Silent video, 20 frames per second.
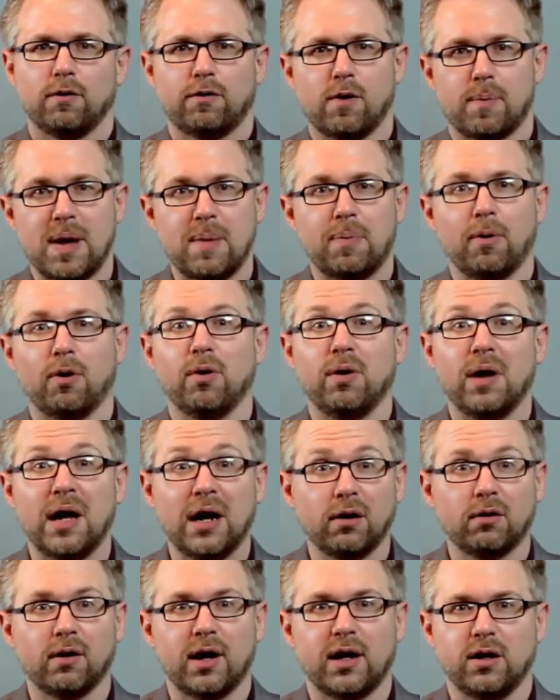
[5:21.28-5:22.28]
For people who
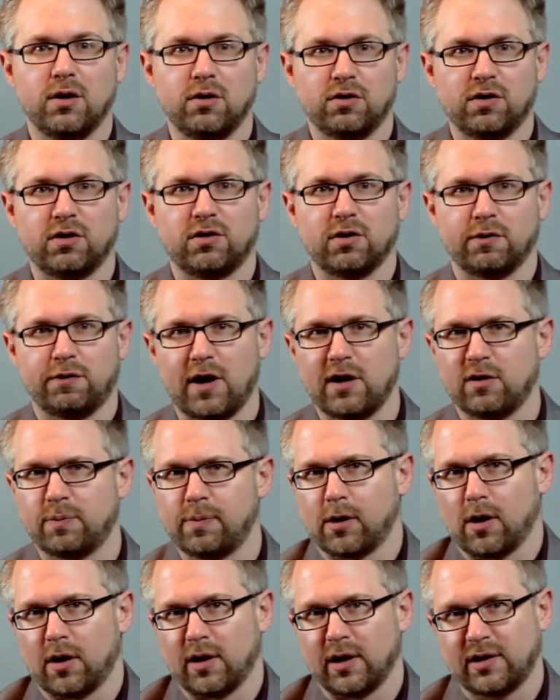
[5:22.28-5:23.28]
integrate usage of
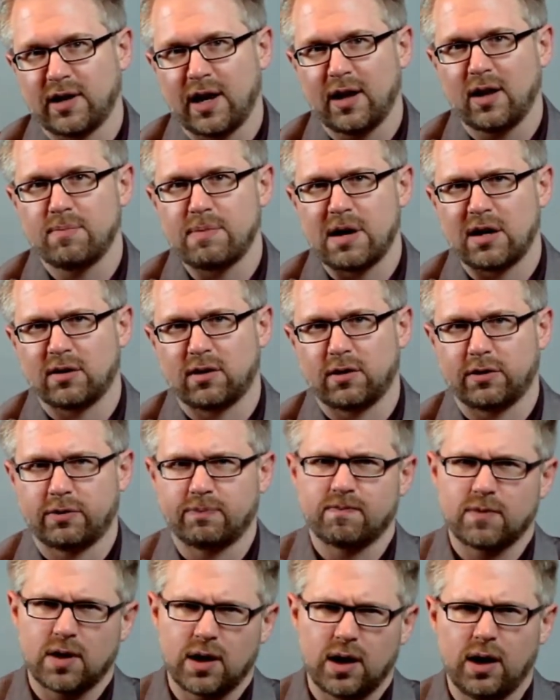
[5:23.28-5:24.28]
Facebook on a daily
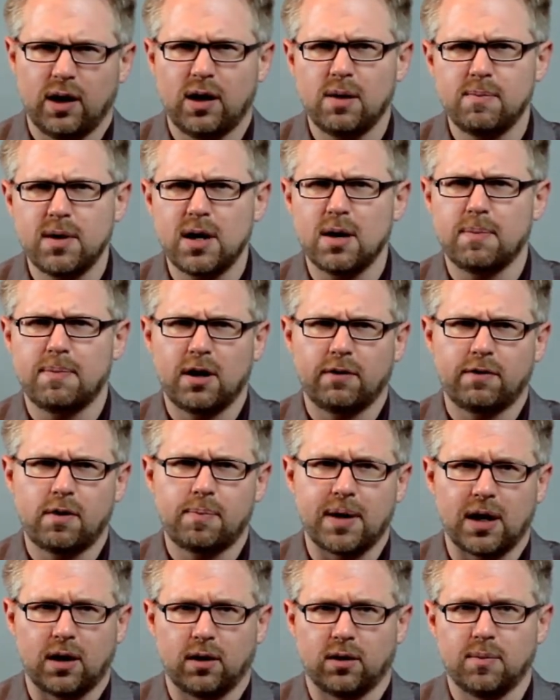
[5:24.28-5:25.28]
basis, it can be a bit of a
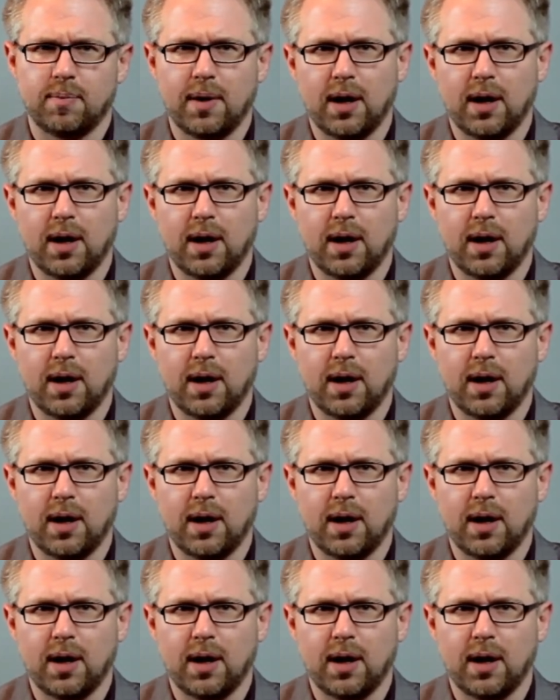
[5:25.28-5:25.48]
pain in the